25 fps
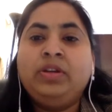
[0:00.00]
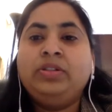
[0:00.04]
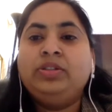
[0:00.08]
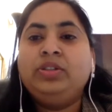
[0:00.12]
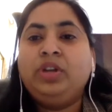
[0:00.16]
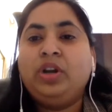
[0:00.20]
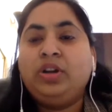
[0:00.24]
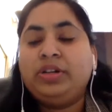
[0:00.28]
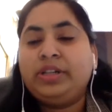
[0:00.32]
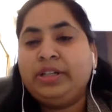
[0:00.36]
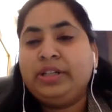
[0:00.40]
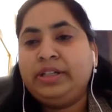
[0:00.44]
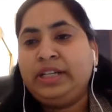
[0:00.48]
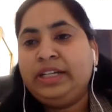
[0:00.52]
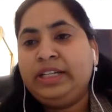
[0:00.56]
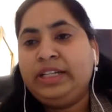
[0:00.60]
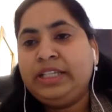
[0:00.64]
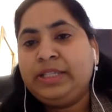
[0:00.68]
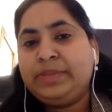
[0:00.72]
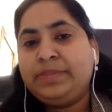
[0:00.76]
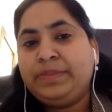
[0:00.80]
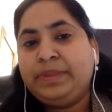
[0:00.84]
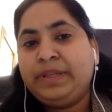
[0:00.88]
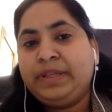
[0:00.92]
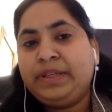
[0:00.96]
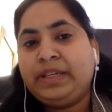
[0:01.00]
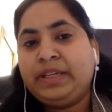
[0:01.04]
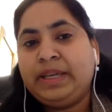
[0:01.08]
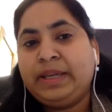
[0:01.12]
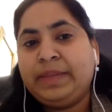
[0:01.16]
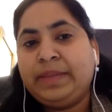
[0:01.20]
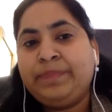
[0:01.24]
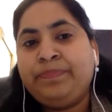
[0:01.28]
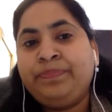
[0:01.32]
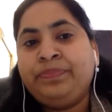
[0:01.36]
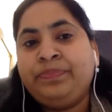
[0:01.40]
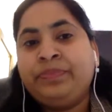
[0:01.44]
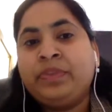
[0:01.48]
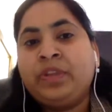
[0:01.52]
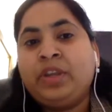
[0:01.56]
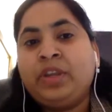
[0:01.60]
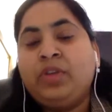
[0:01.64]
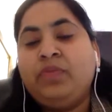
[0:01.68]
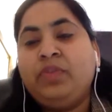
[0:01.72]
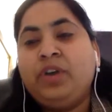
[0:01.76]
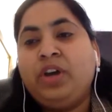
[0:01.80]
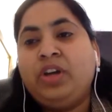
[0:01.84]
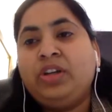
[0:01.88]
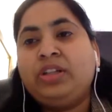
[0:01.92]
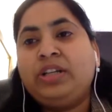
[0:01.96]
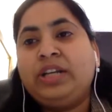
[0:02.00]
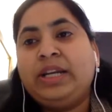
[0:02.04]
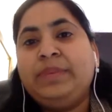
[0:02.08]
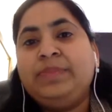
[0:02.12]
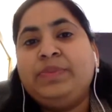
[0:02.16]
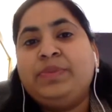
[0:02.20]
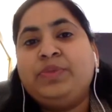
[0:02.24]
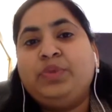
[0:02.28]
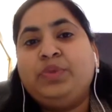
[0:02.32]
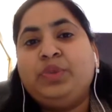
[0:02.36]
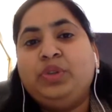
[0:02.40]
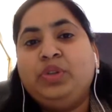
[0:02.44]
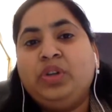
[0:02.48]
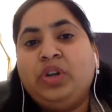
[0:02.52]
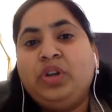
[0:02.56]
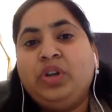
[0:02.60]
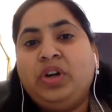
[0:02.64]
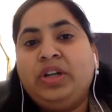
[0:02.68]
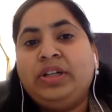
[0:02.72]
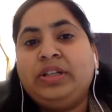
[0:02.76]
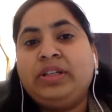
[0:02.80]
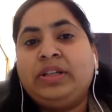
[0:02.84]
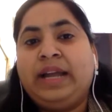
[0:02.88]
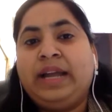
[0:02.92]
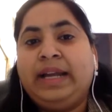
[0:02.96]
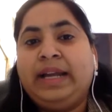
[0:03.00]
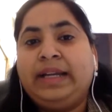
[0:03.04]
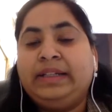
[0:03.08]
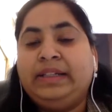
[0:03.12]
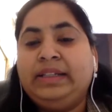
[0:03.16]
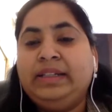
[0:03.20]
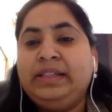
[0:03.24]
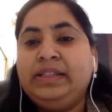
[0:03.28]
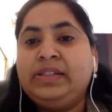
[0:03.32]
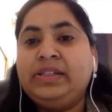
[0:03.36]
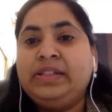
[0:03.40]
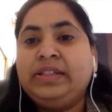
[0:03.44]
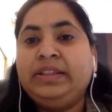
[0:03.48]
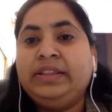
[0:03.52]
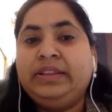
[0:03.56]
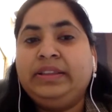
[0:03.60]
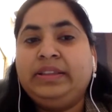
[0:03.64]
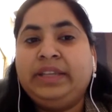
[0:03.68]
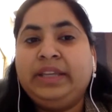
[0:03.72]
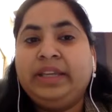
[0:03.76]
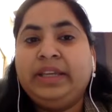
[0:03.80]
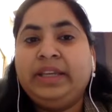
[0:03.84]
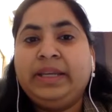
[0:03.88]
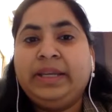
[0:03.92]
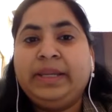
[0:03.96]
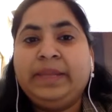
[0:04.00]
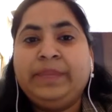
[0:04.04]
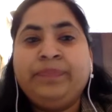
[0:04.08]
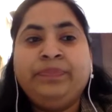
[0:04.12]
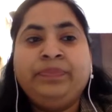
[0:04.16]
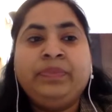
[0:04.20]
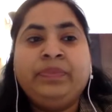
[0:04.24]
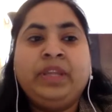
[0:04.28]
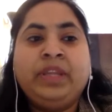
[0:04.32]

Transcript: Doctrinally speaking, war crimes would not, at least in theory,